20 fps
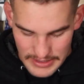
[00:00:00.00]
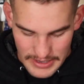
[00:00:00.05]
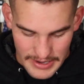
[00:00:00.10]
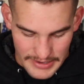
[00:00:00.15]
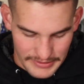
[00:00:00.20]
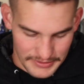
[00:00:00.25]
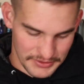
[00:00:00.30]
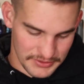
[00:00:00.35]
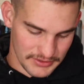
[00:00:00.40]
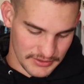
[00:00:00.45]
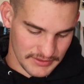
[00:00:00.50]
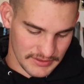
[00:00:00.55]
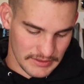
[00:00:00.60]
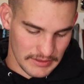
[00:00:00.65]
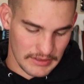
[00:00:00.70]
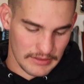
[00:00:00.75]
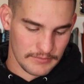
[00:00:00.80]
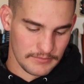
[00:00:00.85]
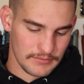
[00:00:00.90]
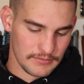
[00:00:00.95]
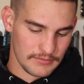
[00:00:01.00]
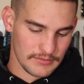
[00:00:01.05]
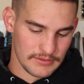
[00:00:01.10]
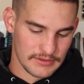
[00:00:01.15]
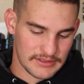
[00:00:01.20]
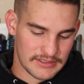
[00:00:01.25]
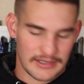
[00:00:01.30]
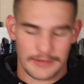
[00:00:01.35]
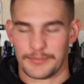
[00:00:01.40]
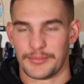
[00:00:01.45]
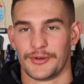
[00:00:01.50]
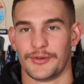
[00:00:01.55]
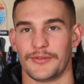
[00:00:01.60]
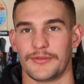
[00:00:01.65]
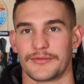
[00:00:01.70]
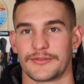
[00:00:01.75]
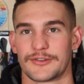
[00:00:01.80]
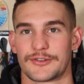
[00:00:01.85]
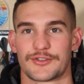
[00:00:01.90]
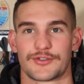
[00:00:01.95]
and it's just a
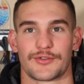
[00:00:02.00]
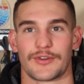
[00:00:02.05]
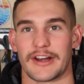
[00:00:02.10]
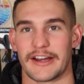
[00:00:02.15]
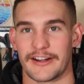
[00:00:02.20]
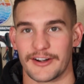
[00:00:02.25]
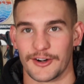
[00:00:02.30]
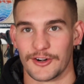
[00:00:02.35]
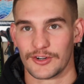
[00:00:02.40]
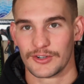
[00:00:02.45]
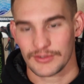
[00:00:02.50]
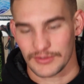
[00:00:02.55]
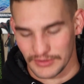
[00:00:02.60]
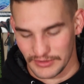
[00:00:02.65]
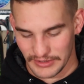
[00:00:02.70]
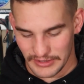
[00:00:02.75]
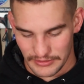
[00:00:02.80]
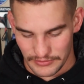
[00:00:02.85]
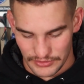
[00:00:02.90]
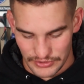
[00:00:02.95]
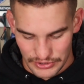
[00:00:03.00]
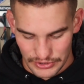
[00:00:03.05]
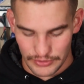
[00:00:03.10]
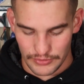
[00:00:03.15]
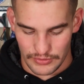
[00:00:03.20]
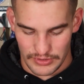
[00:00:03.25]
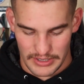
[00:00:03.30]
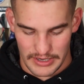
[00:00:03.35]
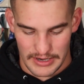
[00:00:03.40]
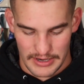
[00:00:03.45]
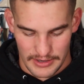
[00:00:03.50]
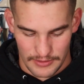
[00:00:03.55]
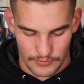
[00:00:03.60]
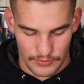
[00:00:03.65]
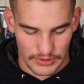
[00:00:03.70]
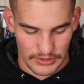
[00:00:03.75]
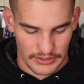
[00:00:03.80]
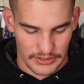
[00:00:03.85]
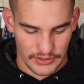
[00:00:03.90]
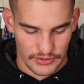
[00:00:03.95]
simple trainer, shoe that I
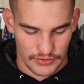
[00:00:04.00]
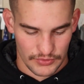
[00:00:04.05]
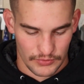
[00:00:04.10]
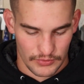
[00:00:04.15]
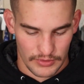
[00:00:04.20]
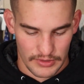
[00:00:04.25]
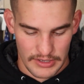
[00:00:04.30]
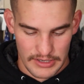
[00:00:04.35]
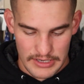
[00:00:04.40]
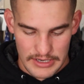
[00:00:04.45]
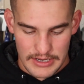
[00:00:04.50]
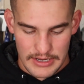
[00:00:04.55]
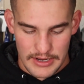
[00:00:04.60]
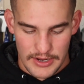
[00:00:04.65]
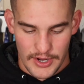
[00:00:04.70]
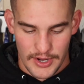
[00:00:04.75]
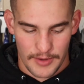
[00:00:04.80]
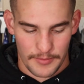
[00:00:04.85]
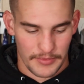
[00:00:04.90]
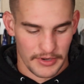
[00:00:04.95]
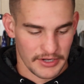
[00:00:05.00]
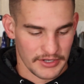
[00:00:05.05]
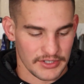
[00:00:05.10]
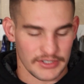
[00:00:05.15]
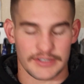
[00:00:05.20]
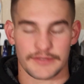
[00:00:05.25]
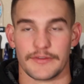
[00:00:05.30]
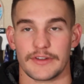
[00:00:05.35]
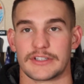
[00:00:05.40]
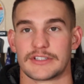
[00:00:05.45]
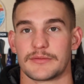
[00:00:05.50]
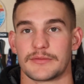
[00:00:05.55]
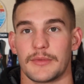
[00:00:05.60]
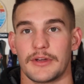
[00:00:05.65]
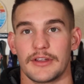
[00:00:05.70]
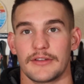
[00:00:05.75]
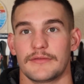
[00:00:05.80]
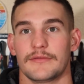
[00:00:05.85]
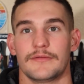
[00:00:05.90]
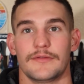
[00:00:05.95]
really enjoy, and it just fits
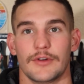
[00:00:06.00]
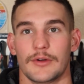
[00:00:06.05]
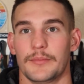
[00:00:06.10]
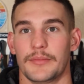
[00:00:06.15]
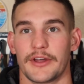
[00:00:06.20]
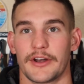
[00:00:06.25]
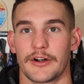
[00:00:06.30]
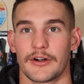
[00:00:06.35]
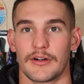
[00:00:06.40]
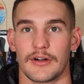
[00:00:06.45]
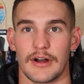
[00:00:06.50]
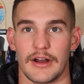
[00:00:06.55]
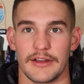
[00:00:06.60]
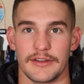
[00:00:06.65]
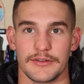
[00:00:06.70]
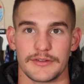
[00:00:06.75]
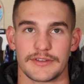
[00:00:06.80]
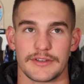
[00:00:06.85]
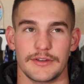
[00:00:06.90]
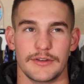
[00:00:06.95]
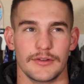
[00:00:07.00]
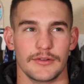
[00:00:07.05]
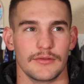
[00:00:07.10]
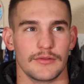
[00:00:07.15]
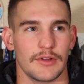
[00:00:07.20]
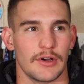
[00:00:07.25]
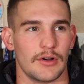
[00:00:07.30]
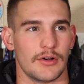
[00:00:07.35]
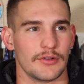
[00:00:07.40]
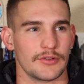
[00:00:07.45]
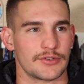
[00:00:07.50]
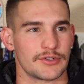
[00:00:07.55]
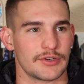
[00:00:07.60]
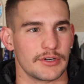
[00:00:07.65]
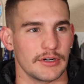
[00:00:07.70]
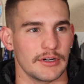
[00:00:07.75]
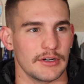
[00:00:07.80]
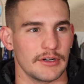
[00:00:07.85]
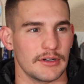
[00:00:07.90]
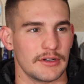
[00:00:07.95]
my foot better. I used to do the
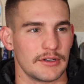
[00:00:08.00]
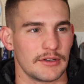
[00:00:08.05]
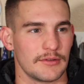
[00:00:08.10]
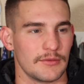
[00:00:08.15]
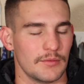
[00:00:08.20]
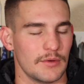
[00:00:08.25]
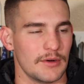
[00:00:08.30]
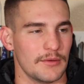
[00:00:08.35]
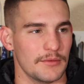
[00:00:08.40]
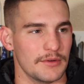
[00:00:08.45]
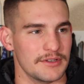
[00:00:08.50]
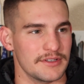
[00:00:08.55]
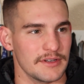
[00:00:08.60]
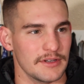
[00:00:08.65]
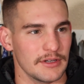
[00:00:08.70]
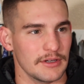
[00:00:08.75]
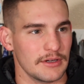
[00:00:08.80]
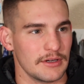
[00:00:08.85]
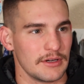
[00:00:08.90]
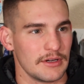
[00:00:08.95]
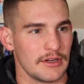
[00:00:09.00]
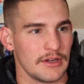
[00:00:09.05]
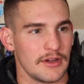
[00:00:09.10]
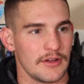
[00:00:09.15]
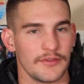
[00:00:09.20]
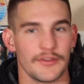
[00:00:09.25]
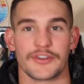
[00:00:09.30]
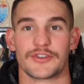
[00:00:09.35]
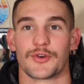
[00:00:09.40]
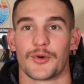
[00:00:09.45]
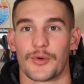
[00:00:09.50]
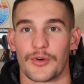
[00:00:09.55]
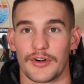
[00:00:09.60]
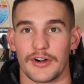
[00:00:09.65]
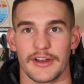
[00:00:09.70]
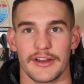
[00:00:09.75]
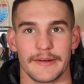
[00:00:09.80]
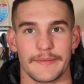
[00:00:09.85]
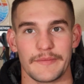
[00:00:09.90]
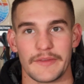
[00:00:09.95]
Ultra, what was it? The
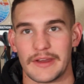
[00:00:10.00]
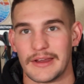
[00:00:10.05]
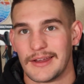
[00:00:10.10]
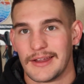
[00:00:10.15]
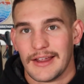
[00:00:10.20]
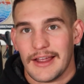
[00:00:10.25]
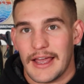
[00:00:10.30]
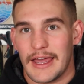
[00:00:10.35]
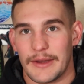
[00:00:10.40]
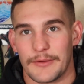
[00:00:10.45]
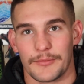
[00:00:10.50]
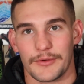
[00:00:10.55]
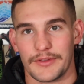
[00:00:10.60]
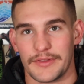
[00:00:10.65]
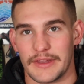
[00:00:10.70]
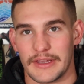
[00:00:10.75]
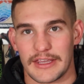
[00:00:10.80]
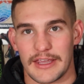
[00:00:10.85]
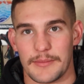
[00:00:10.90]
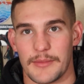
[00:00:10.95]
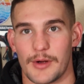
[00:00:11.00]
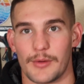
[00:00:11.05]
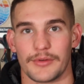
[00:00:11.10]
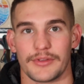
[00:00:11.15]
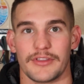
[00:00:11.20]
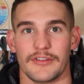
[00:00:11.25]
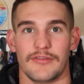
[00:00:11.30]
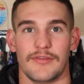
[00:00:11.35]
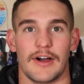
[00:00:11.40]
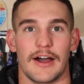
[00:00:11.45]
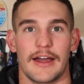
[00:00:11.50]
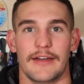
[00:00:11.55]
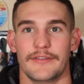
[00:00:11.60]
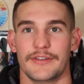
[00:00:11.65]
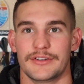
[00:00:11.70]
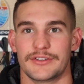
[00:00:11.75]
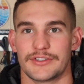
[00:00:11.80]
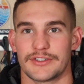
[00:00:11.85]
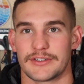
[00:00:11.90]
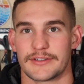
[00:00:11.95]
Torin, and when they came out with the 5,
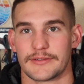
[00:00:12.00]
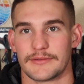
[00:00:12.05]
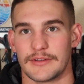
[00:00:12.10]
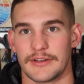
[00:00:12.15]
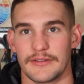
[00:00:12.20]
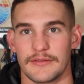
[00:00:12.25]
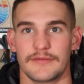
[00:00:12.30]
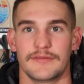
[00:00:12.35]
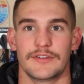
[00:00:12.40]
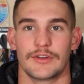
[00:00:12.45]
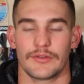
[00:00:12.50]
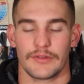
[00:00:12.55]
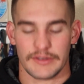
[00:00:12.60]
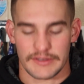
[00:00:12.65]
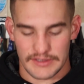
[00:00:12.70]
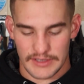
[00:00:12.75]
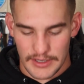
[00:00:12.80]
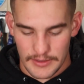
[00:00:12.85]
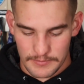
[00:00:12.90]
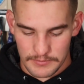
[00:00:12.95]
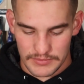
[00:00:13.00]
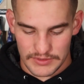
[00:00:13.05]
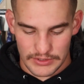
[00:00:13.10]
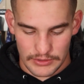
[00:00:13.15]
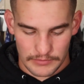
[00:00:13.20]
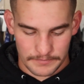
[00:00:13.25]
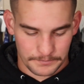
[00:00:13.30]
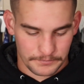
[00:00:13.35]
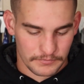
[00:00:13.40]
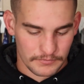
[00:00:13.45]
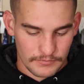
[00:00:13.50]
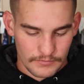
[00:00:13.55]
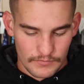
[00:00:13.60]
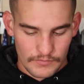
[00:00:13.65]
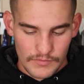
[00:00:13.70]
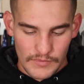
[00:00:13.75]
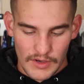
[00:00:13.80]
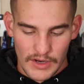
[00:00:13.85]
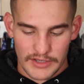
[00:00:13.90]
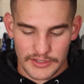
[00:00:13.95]
it just didn't feel the same. So
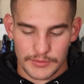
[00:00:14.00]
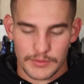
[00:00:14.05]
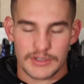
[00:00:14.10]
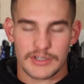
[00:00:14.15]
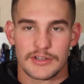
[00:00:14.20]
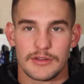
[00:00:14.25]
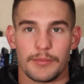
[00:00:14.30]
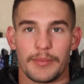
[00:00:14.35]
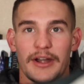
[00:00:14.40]
I switched to the